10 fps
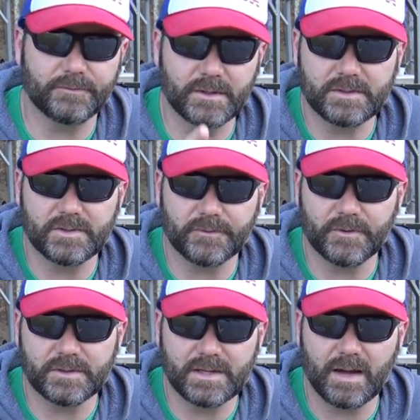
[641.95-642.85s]
If this is your
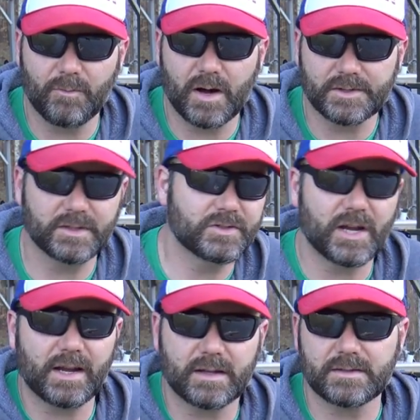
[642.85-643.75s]
first time watching,
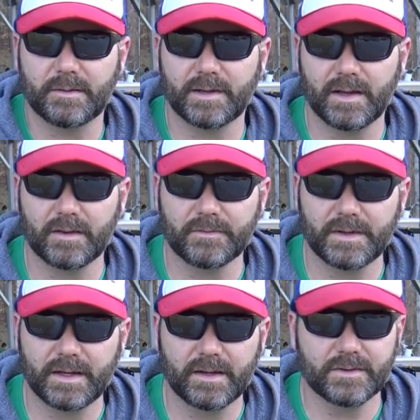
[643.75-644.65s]
check out some of the other
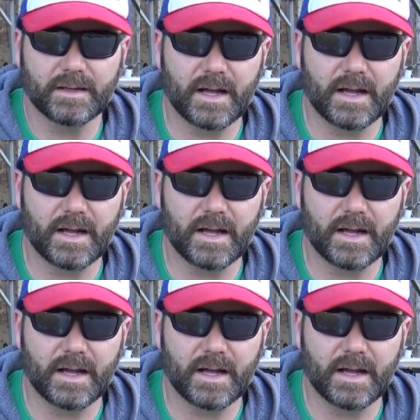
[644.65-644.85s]
videos.